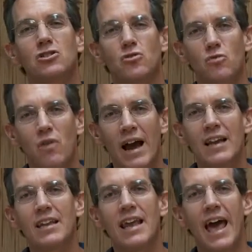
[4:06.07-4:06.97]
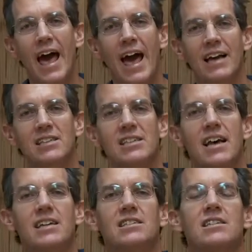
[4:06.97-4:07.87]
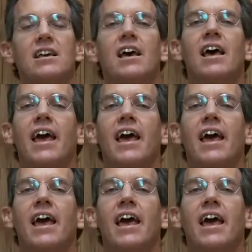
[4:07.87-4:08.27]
directly access